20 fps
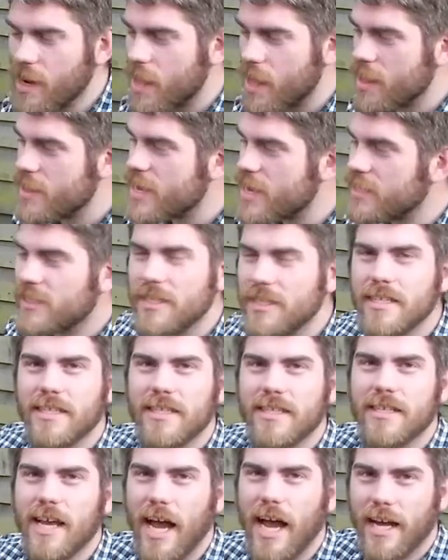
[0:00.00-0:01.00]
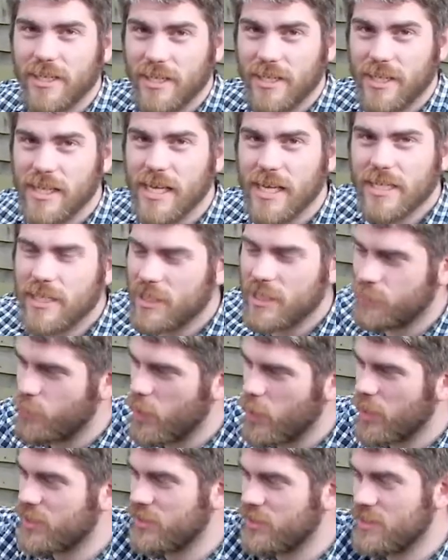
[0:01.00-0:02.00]
And there's this
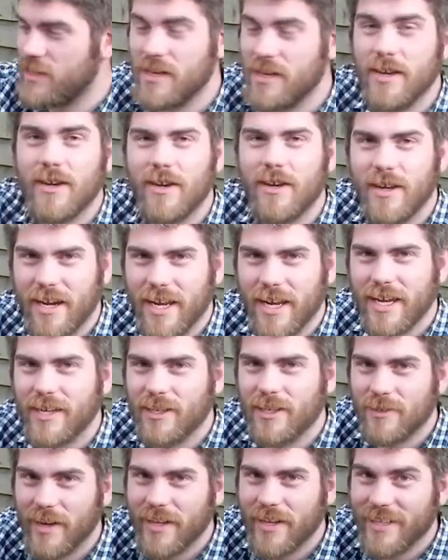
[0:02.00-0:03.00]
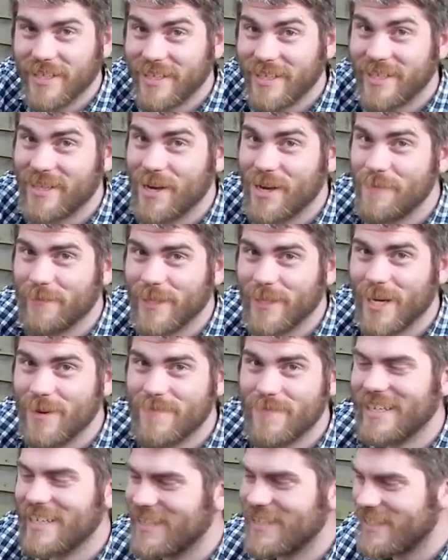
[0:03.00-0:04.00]
button that you can click as well. There's thumbs up,
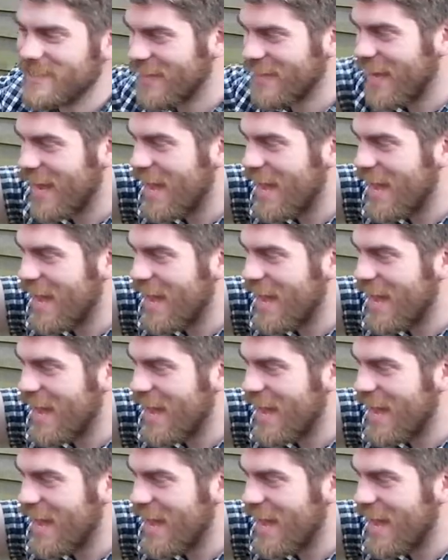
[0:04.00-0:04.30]
you could do